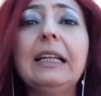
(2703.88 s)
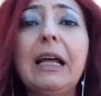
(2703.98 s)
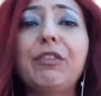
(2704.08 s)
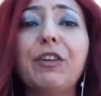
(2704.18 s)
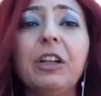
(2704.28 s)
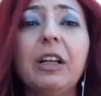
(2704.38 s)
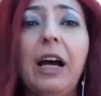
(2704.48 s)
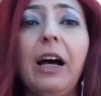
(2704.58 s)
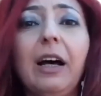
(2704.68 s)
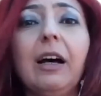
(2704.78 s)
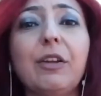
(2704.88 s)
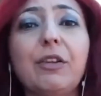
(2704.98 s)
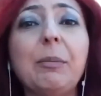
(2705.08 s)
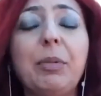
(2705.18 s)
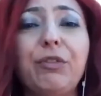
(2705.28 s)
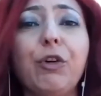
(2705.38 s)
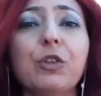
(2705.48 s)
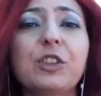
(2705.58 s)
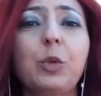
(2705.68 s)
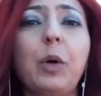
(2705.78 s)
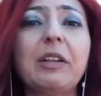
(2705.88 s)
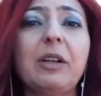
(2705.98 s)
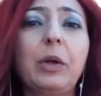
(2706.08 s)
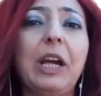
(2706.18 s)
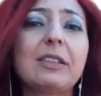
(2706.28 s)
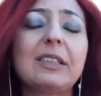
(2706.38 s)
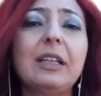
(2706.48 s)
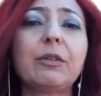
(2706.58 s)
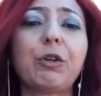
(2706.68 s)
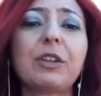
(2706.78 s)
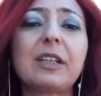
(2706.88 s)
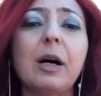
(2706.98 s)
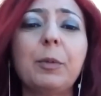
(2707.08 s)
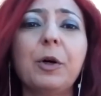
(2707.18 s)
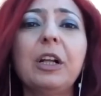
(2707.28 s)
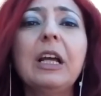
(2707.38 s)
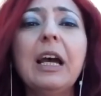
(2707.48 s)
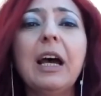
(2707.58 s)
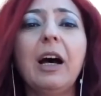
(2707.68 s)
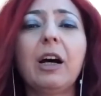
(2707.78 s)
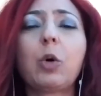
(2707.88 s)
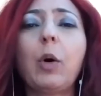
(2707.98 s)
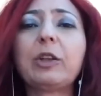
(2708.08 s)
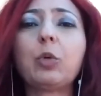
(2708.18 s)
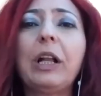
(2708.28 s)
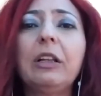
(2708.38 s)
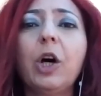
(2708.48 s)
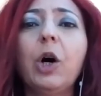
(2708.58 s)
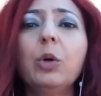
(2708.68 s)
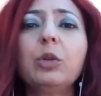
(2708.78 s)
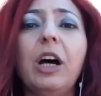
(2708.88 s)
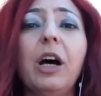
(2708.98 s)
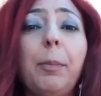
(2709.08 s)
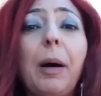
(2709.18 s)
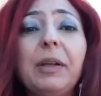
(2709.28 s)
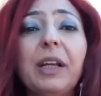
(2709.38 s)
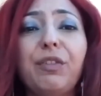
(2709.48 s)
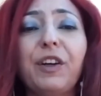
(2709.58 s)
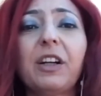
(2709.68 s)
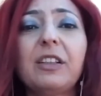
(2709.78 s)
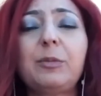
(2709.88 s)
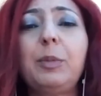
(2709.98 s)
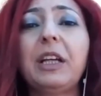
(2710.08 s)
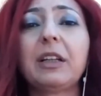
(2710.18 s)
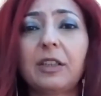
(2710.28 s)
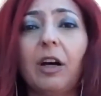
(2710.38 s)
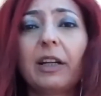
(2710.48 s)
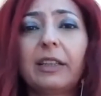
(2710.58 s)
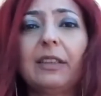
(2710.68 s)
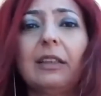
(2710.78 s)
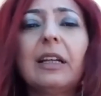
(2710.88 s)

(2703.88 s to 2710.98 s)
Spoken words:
level than before. So we are seeing, for example, quite well-known public figures being targeted.